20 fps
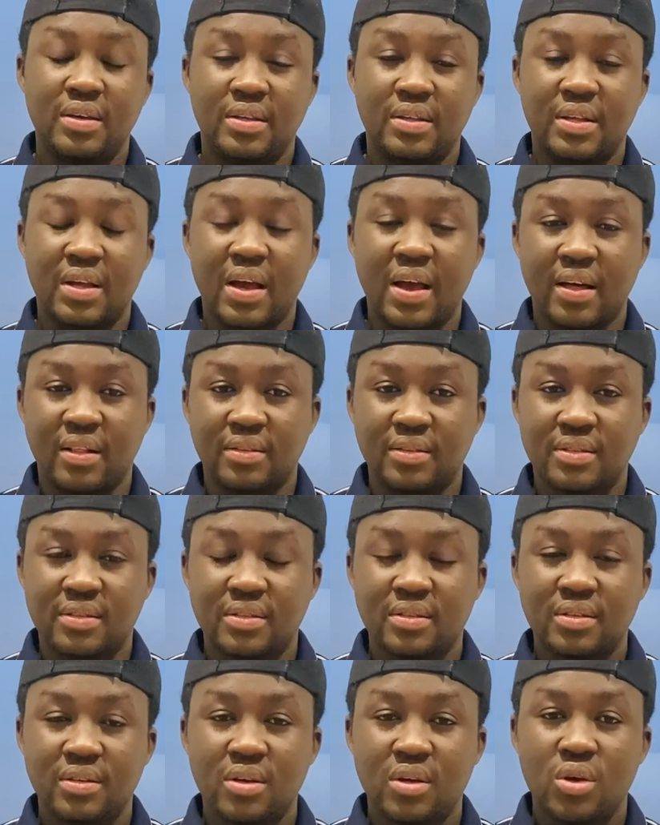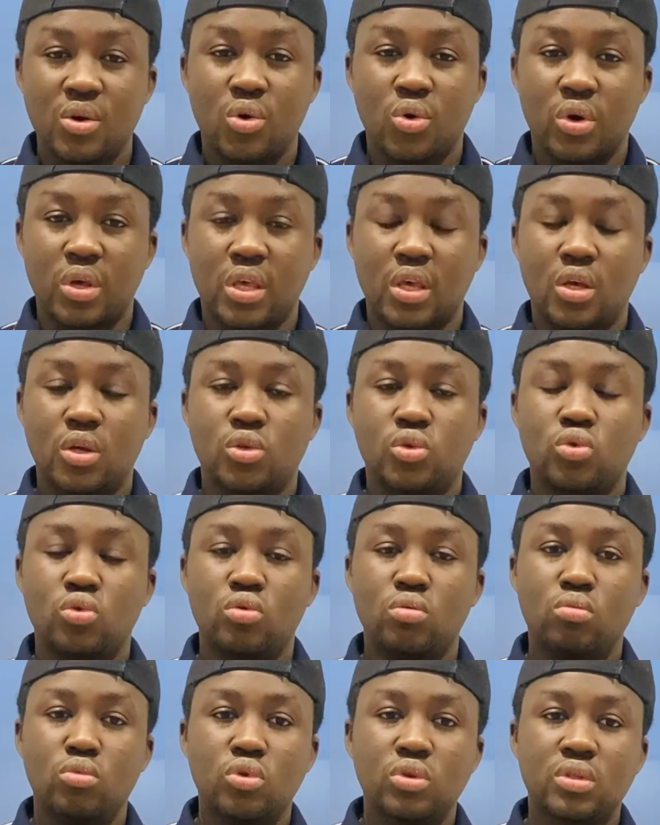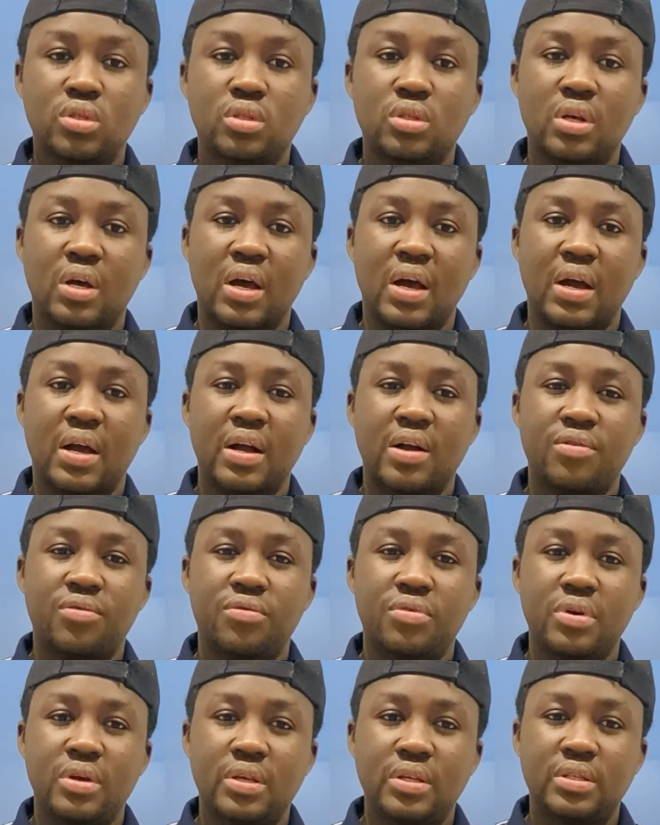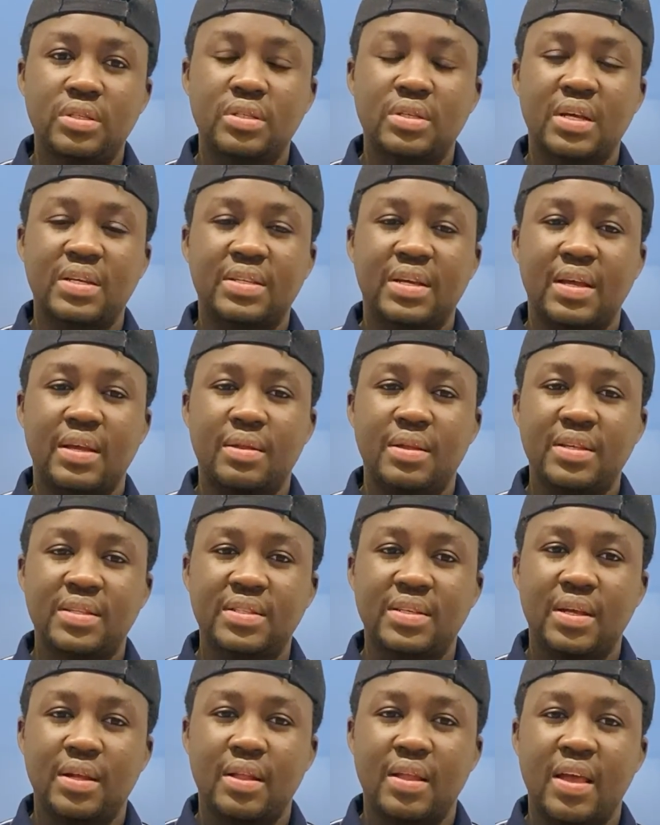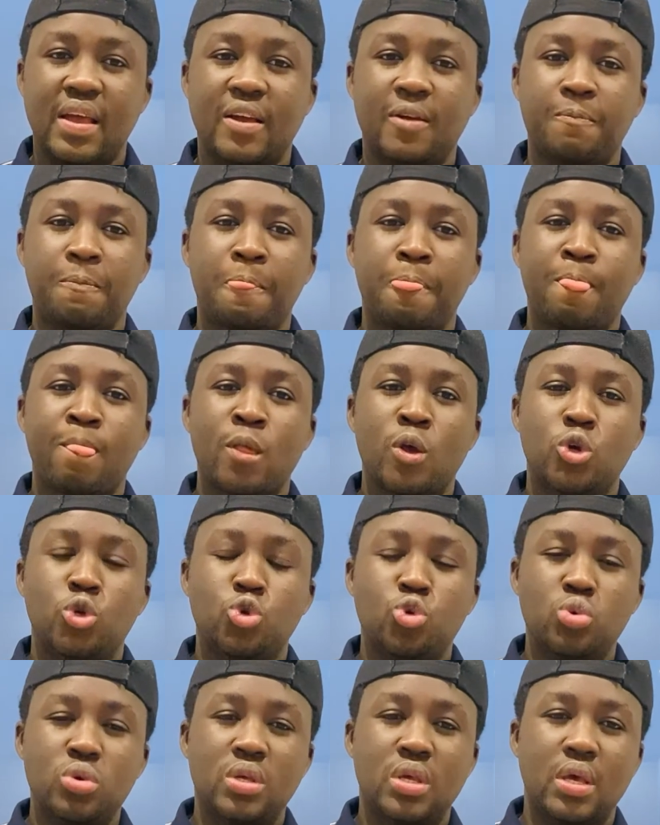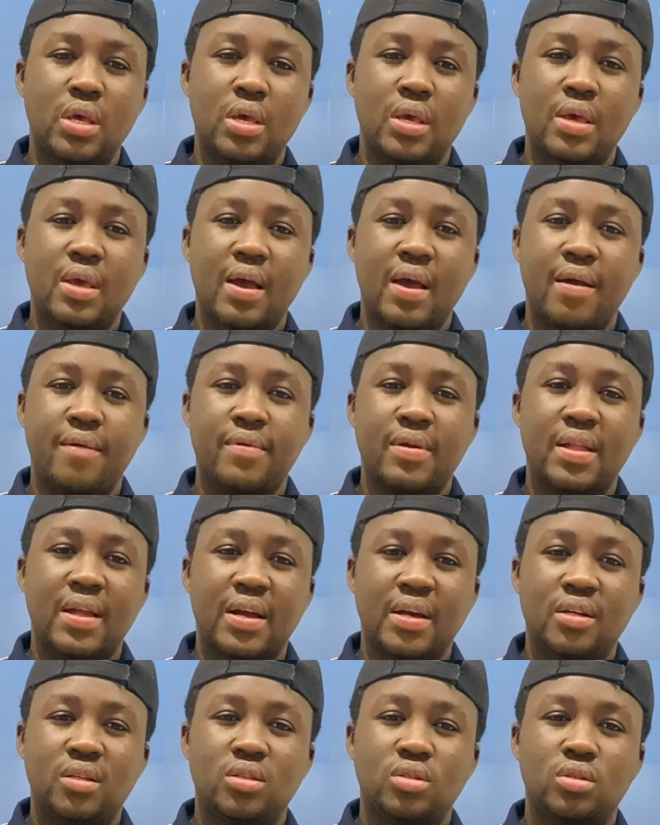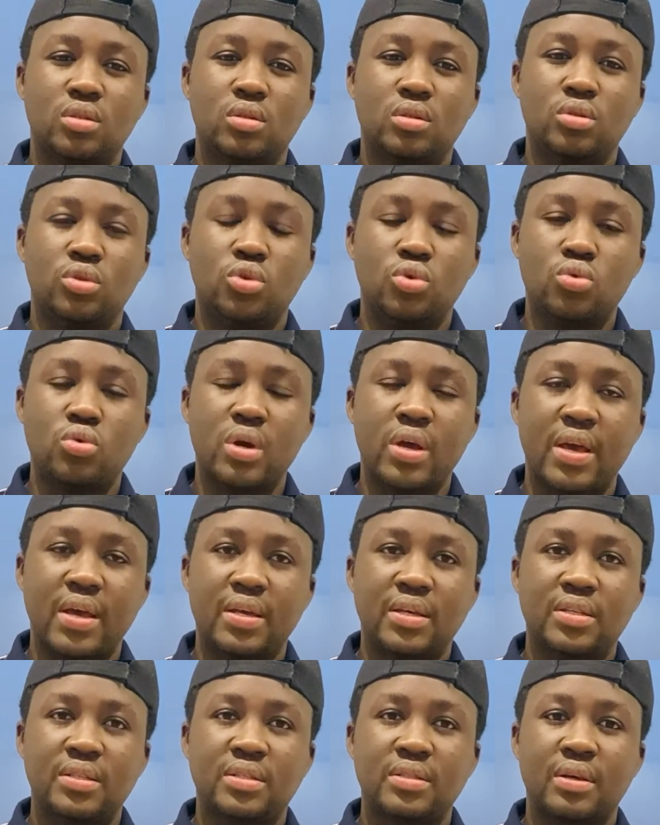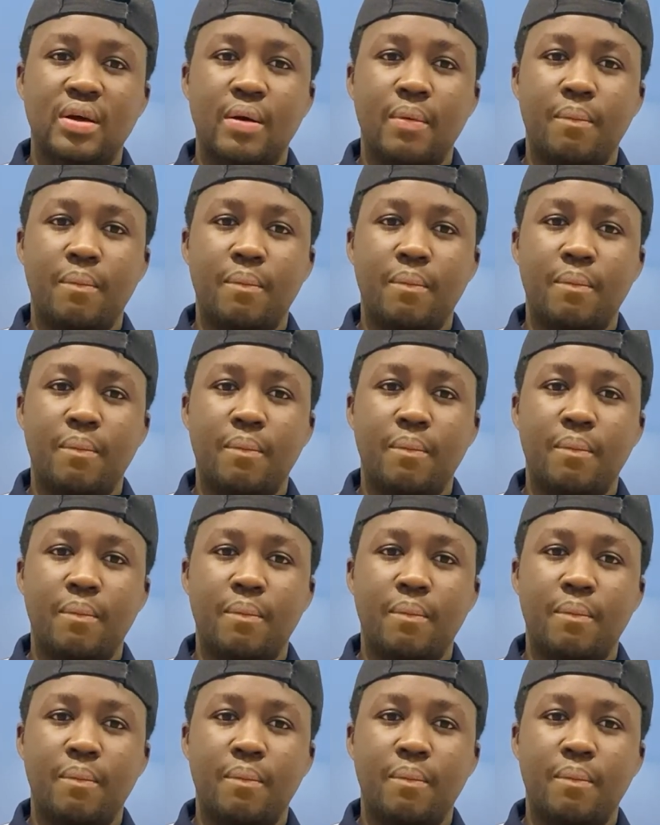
IELTS. Okay, so most countries that are listed, like UK, Ireland, US,